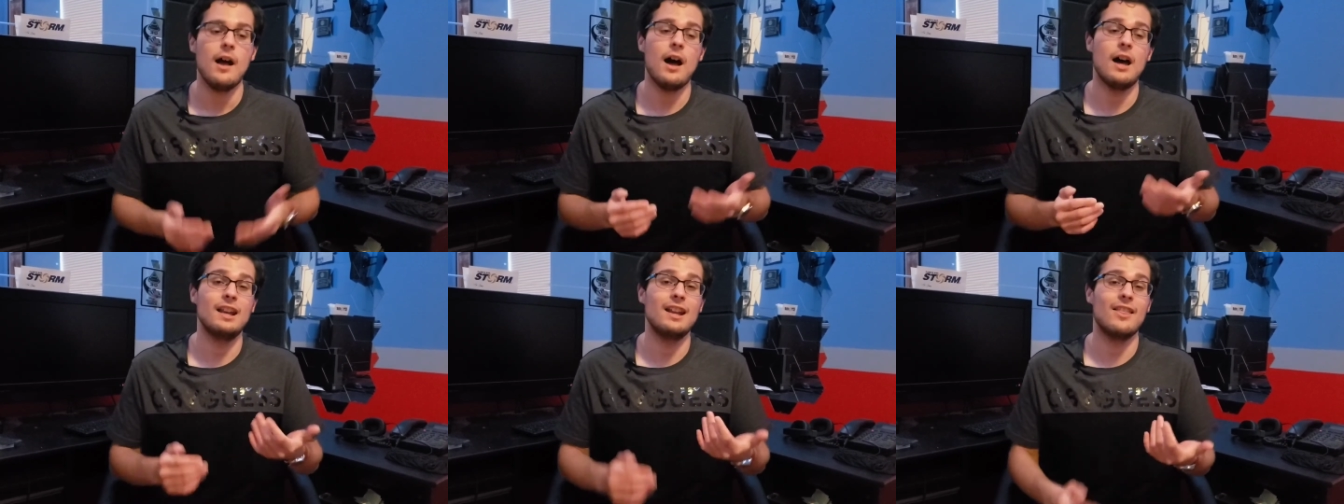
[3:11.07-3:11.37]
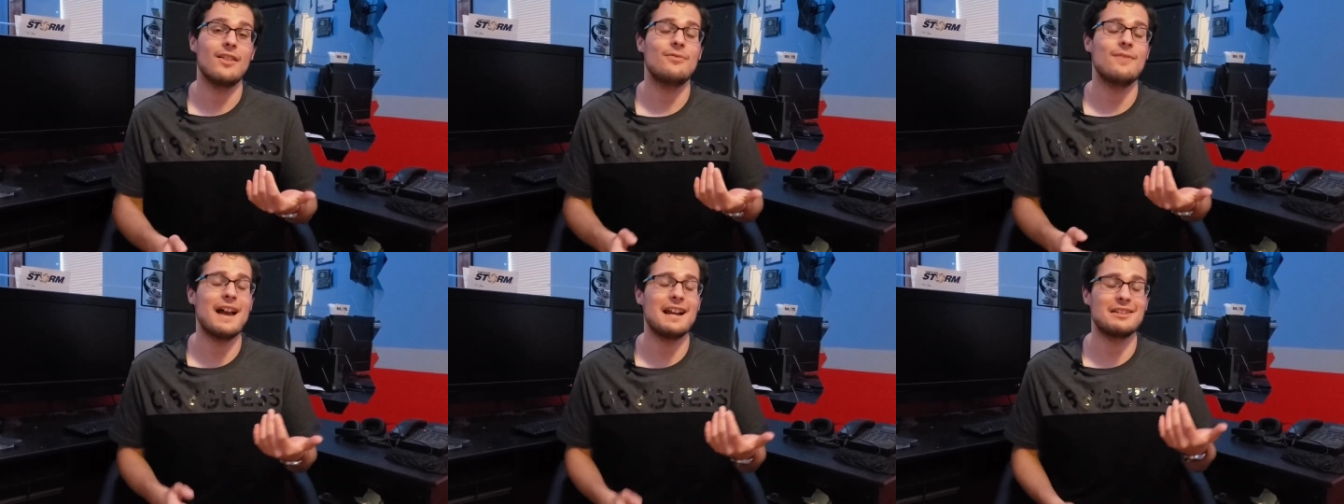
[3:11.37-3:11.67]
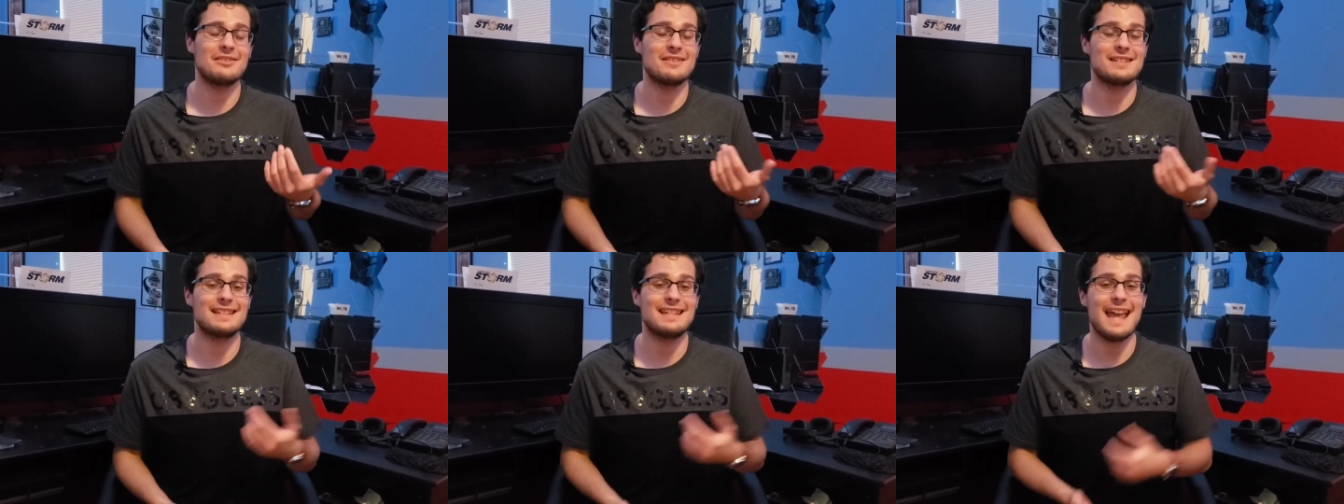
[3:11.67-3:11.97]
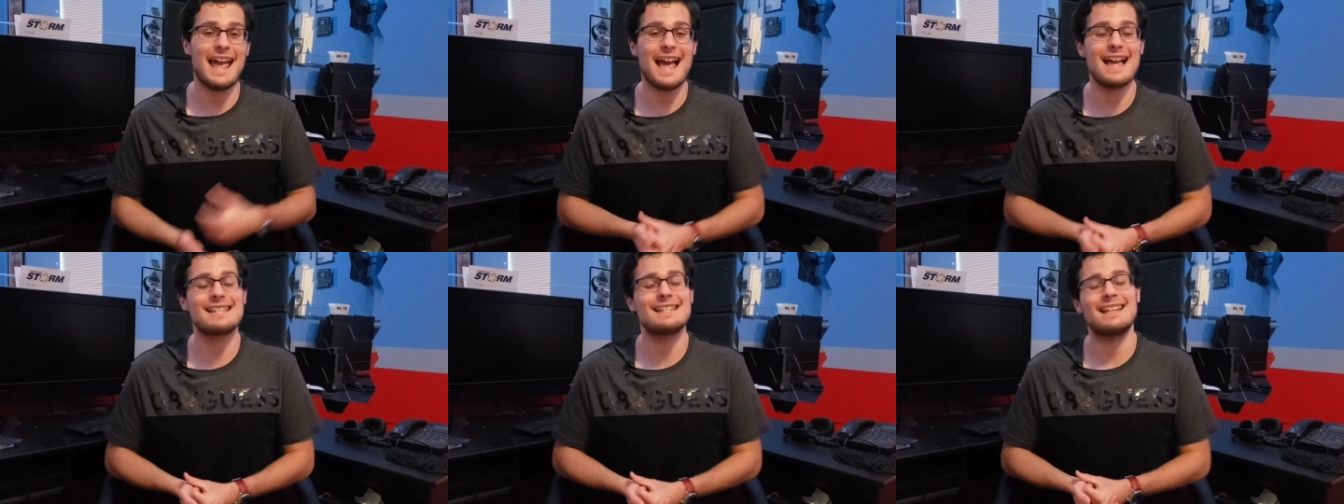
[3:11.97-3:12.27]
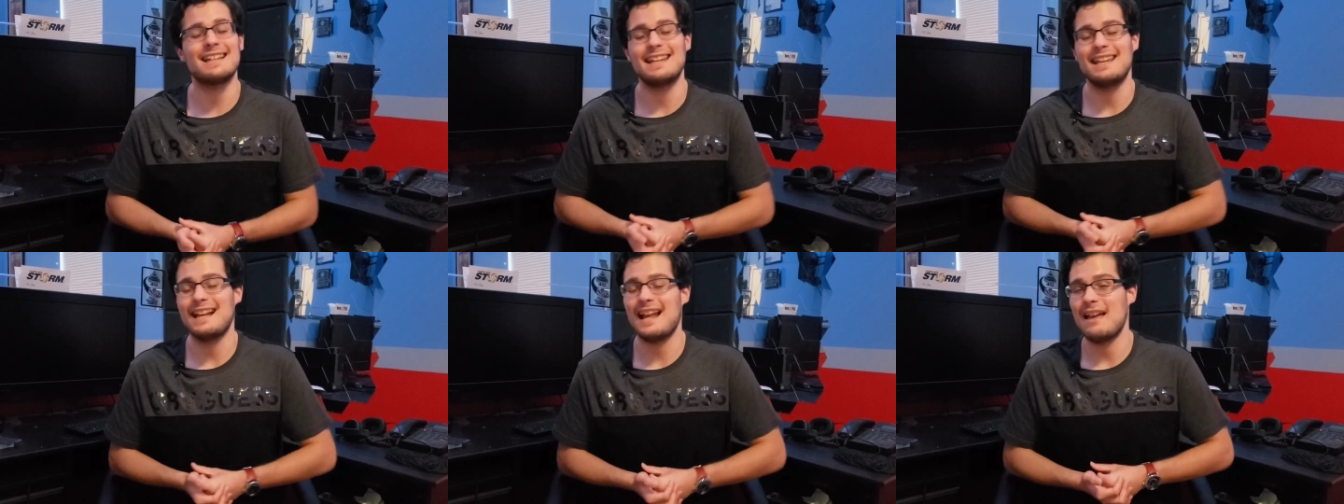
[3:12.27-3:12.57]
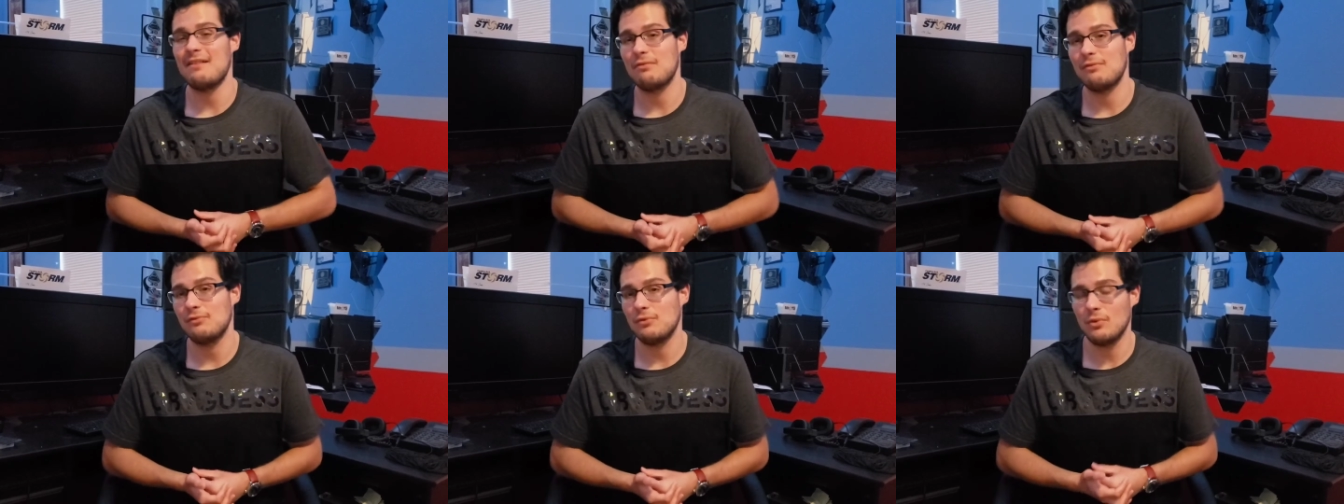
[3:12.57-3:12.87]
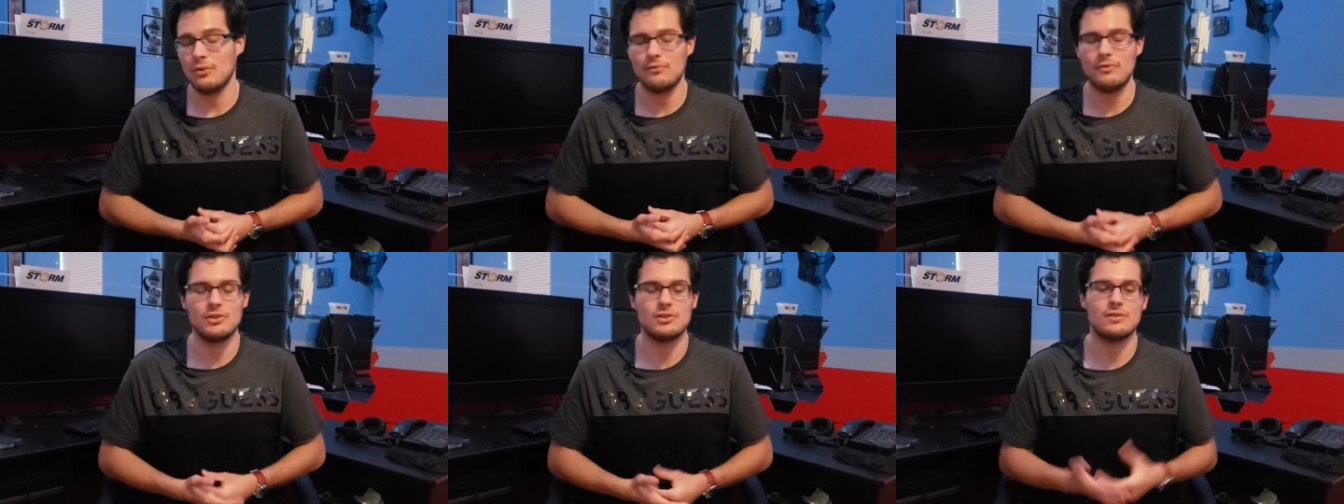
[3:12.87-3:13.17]
Another factor is gas. Again, I have a
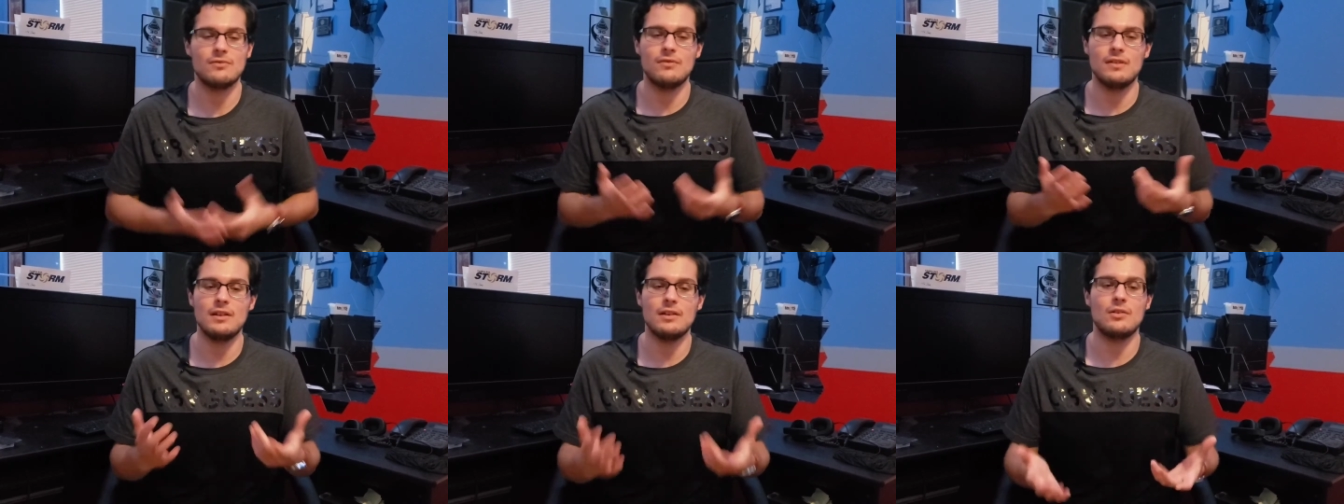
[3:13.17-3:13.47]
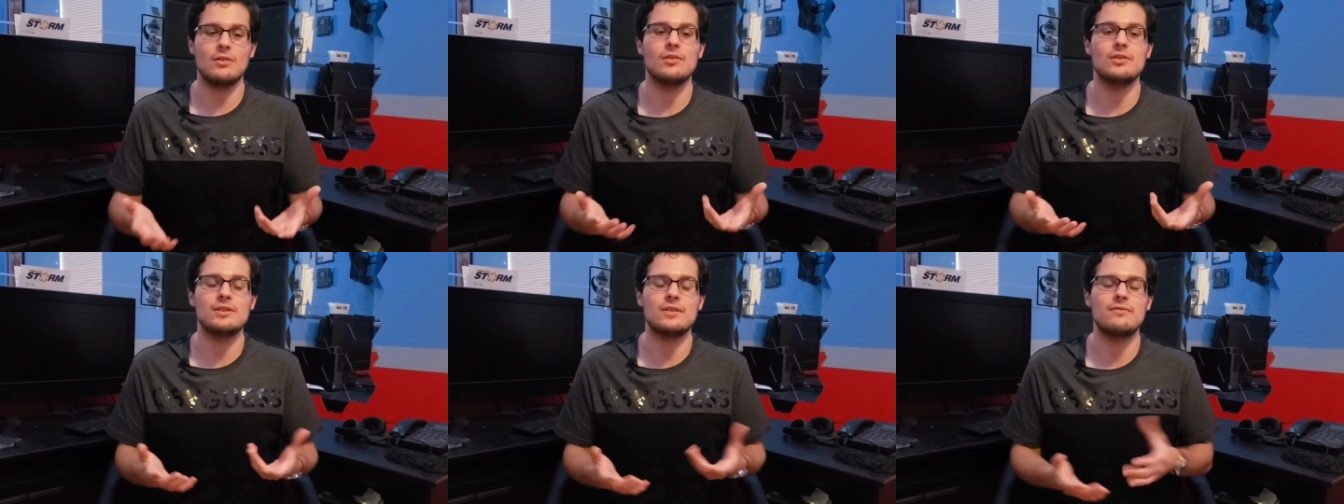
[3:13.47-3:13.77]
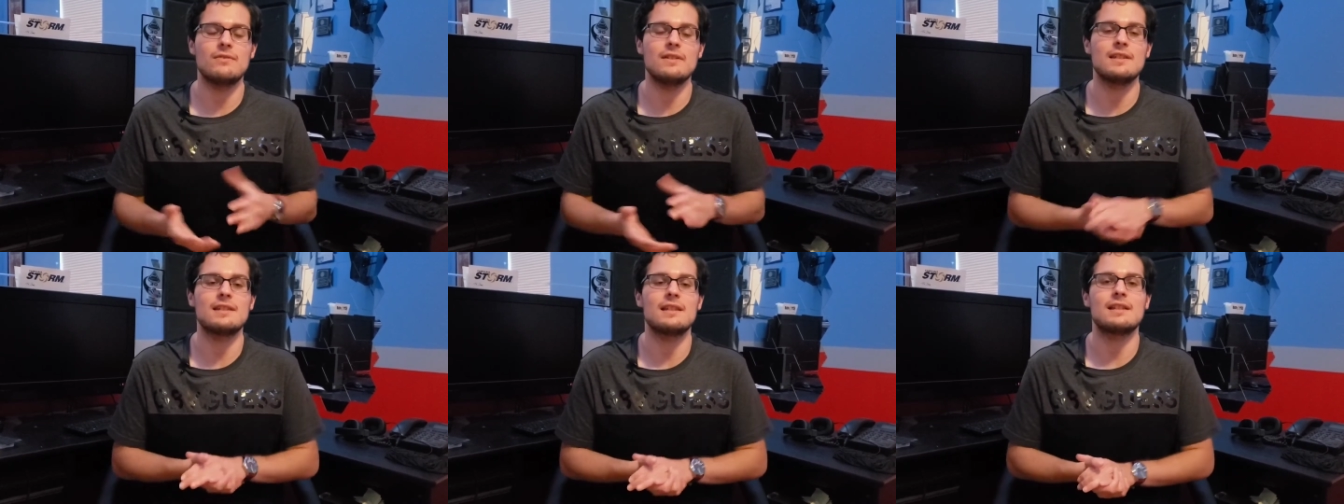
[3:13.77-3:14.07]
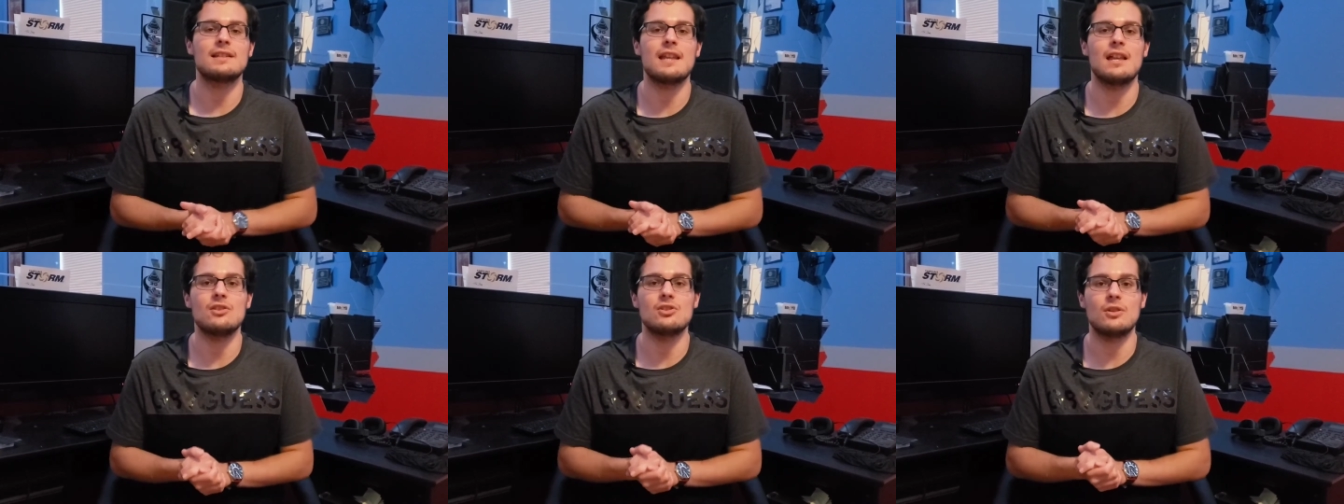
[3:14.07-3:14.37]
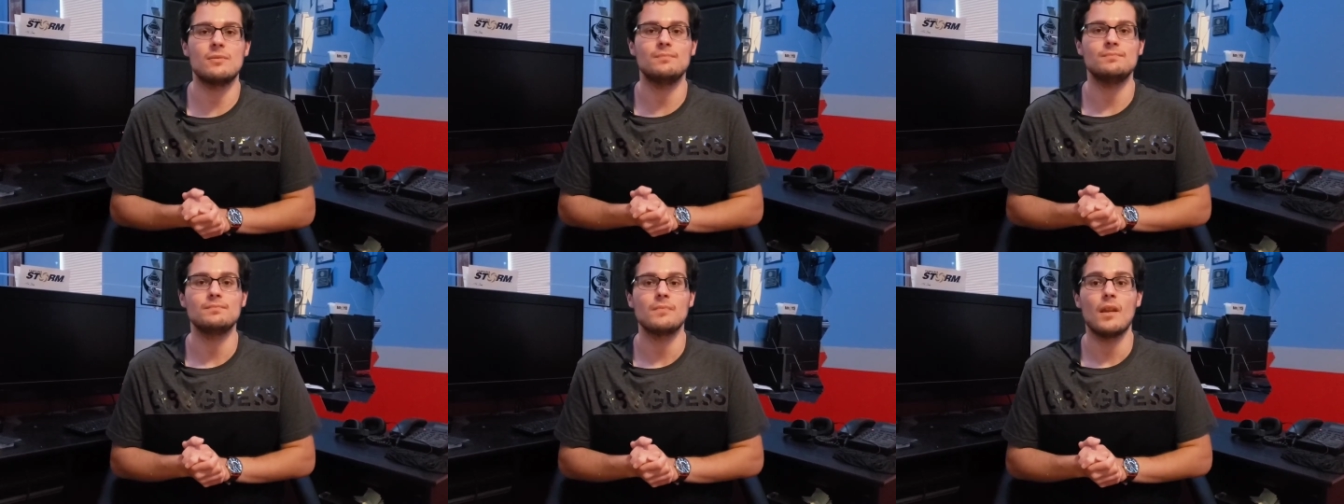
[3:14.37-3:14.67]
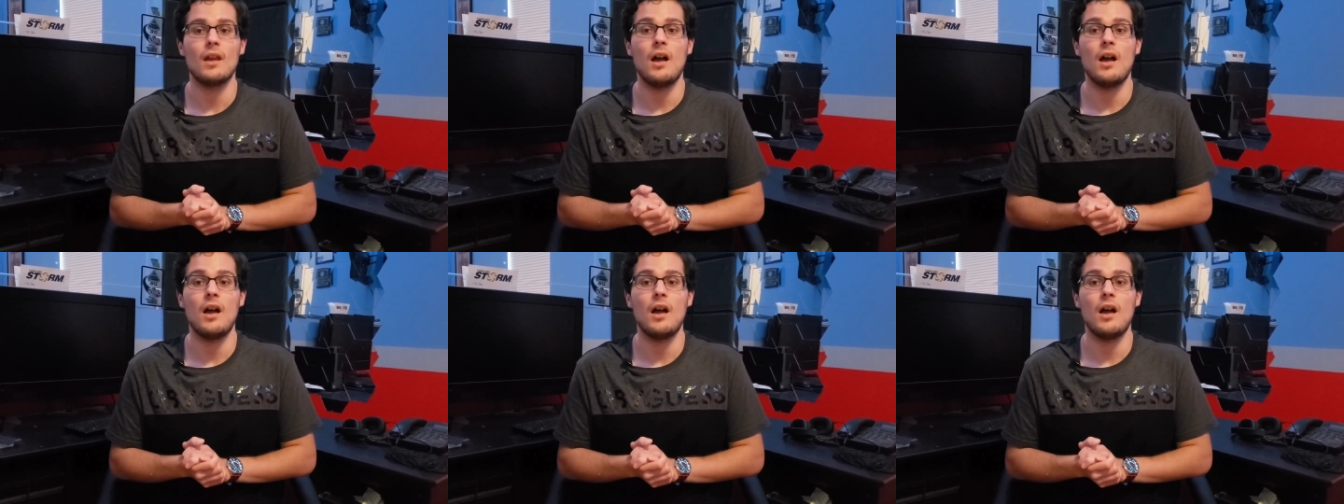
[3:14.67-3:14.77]
fuel efficient vehicle. It's a V six engine.